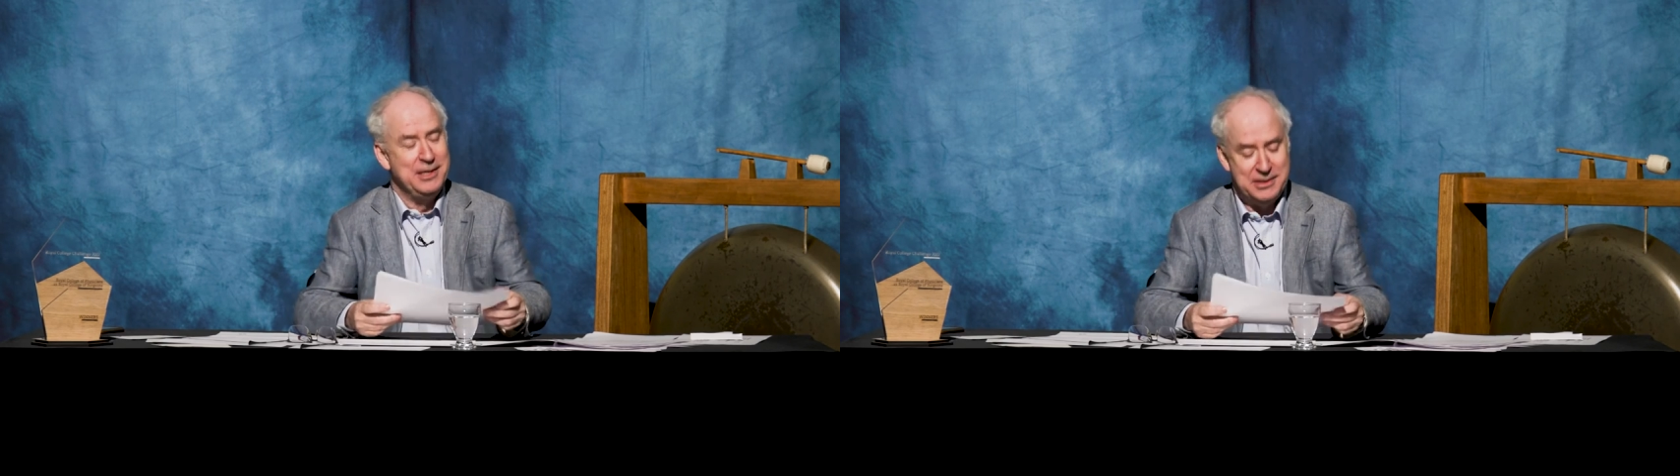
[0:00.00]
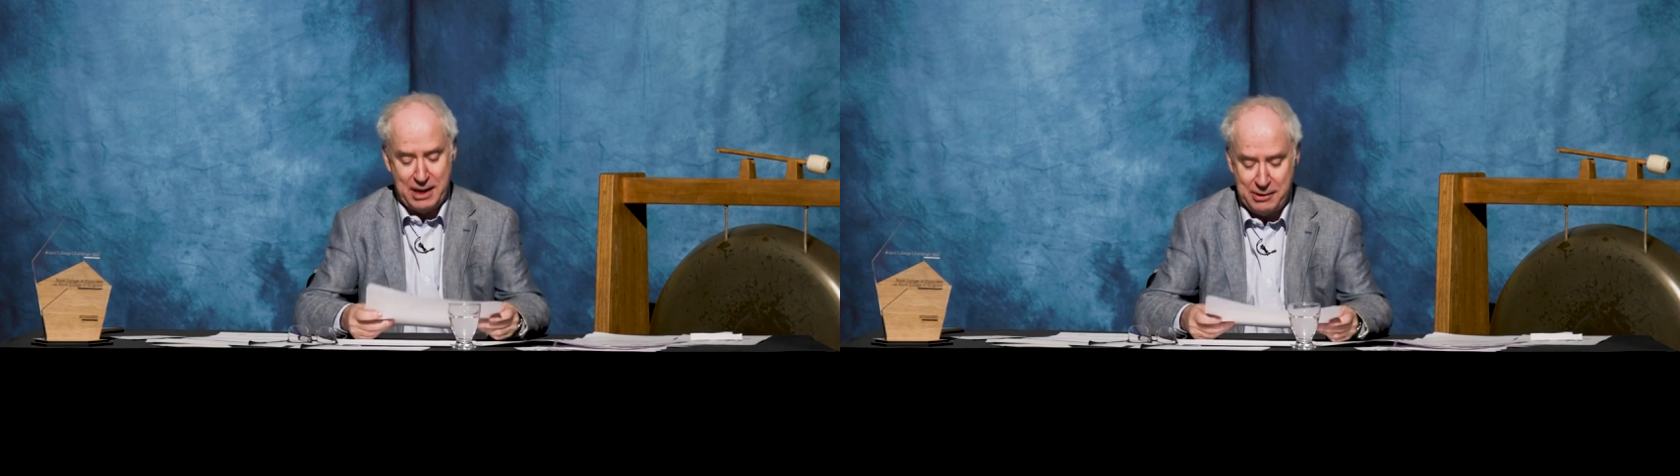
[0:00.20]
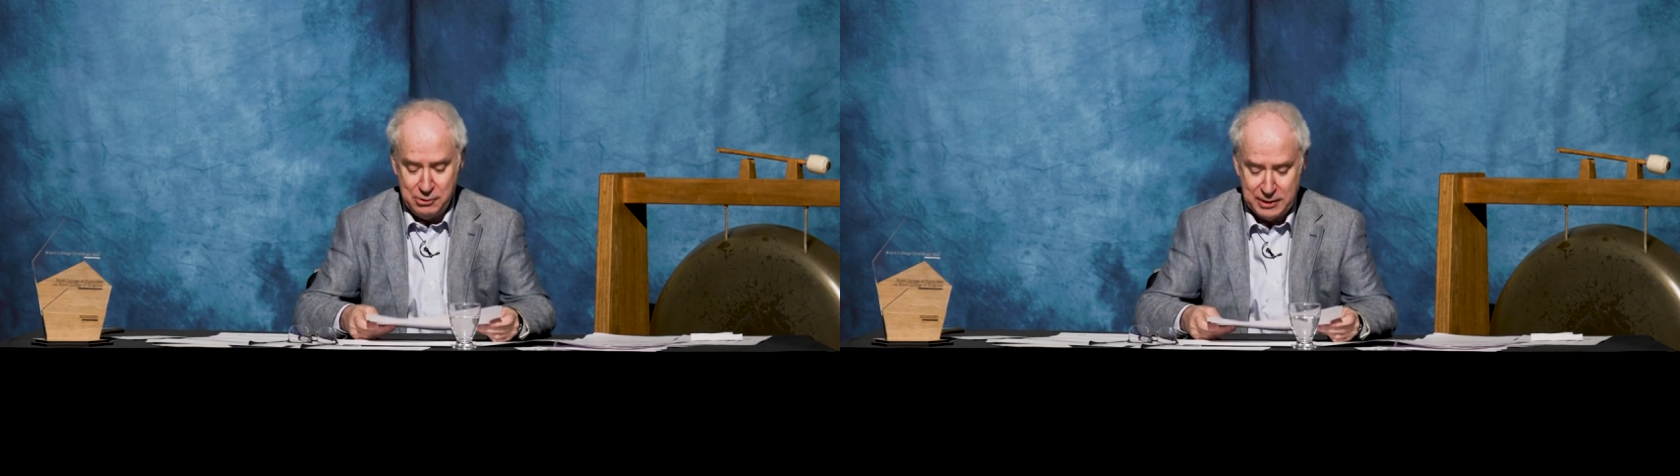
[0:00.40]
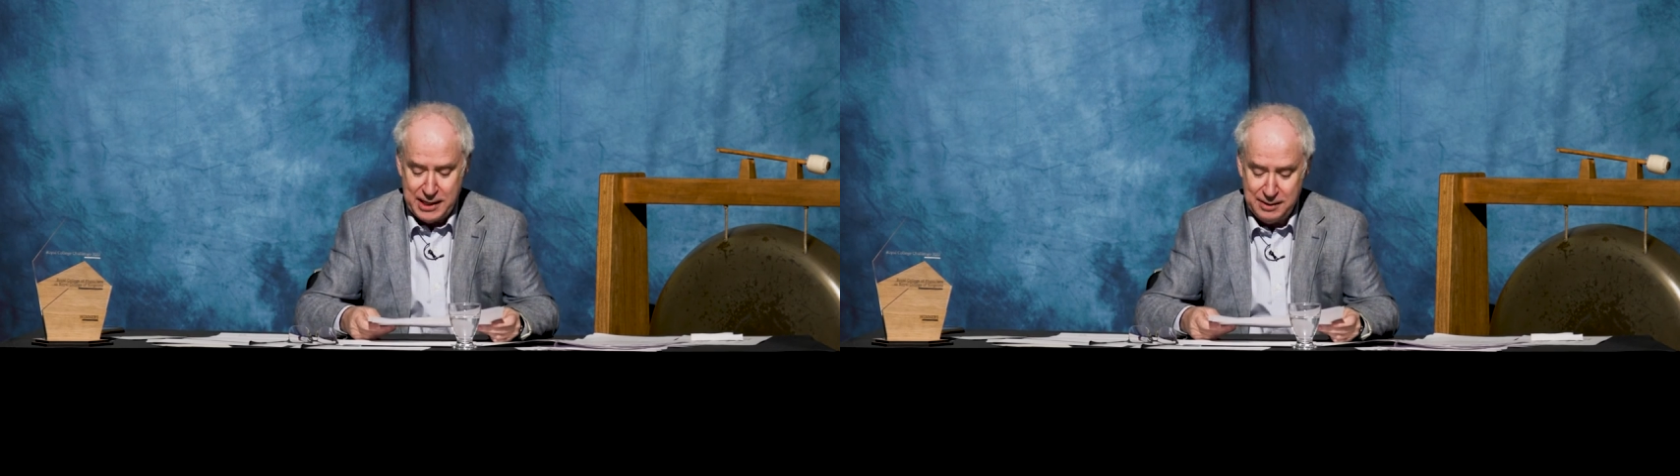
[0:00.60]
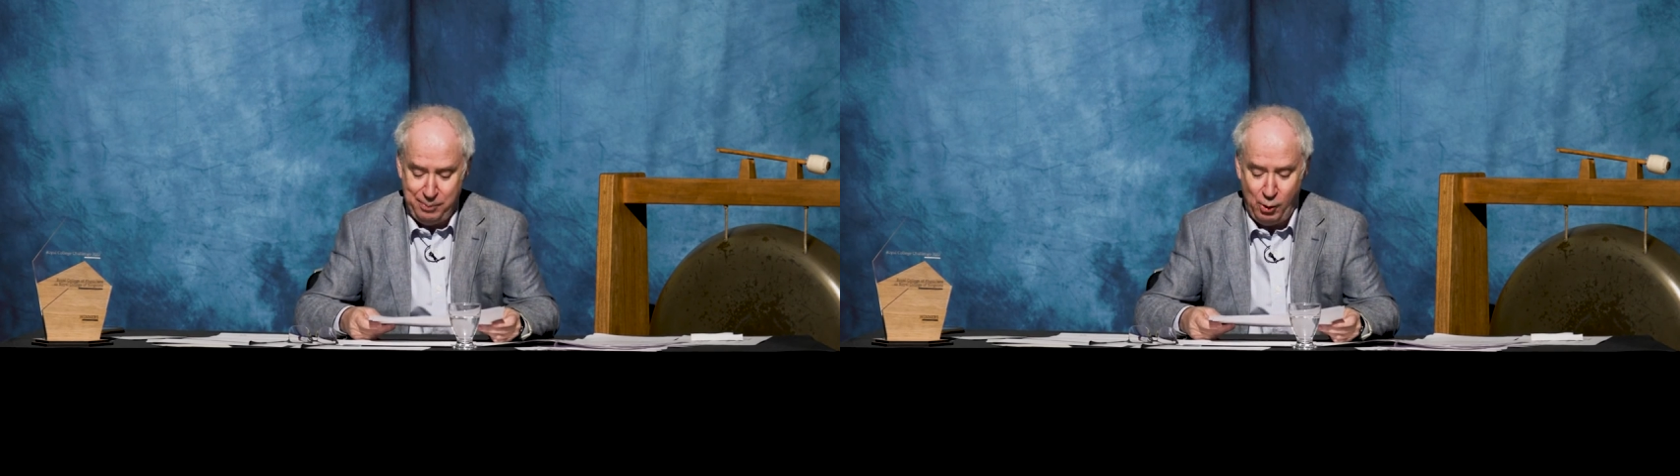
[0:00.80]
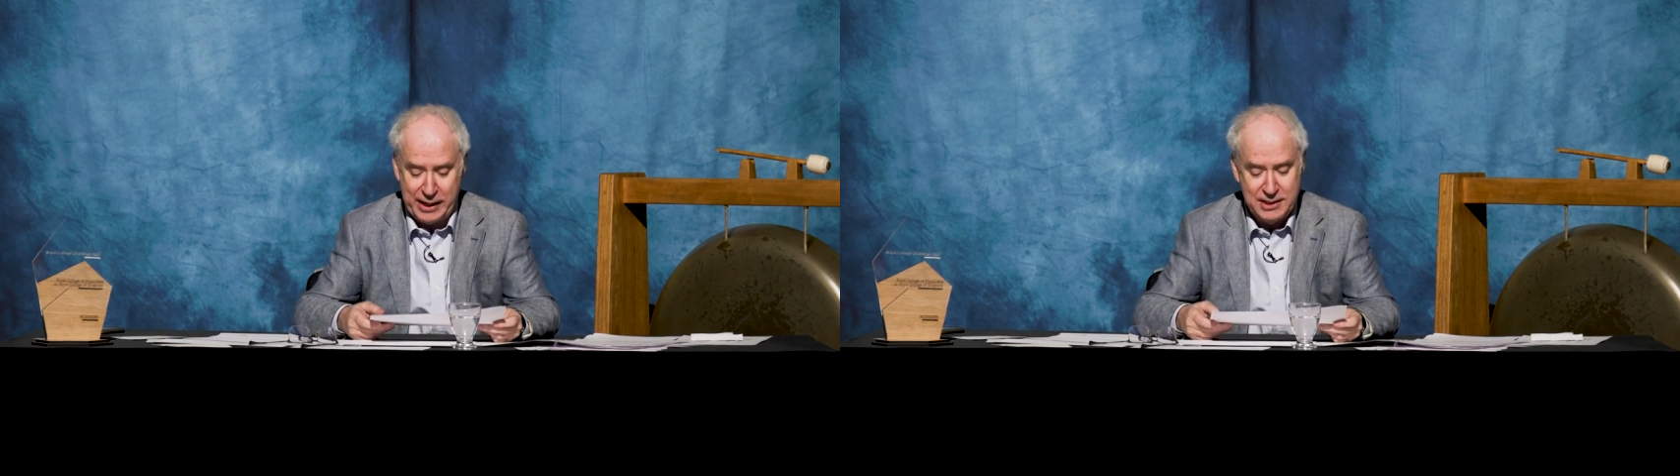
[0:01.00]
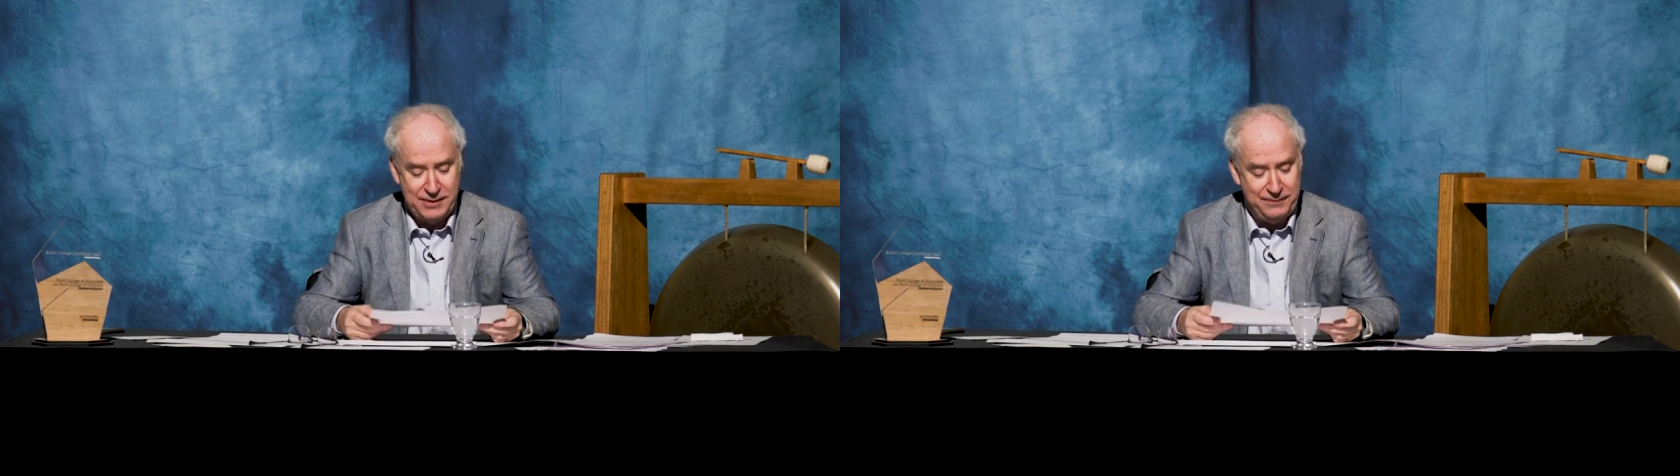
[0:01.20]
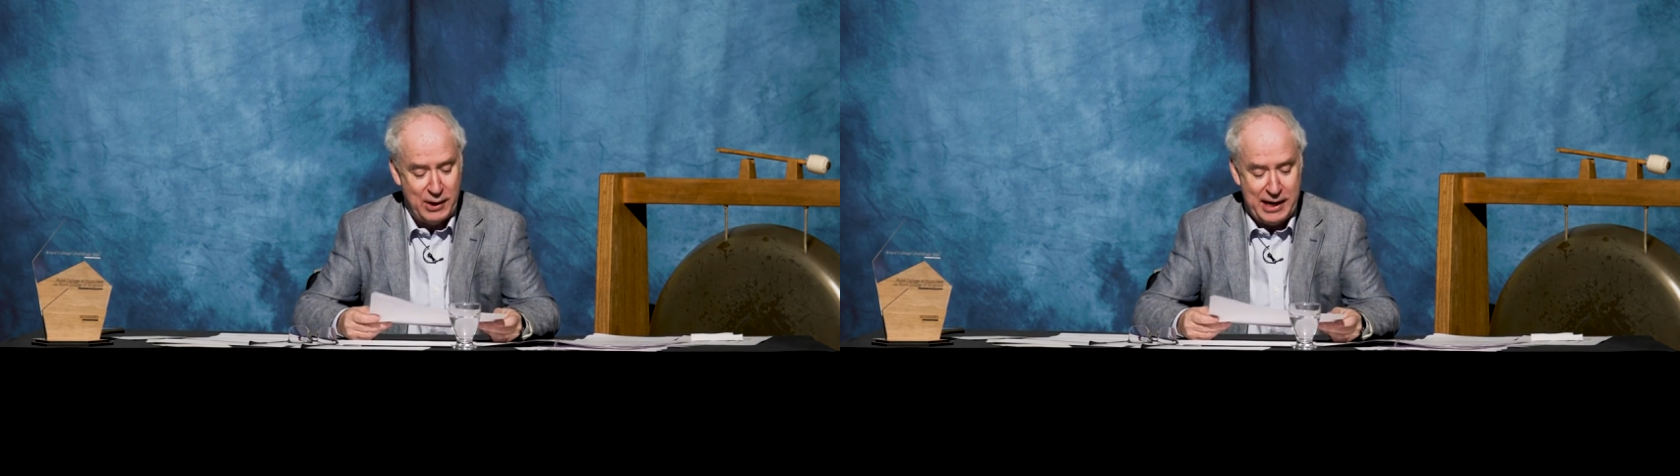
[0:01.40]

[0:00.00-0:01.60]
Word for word: So you'll get the point if you're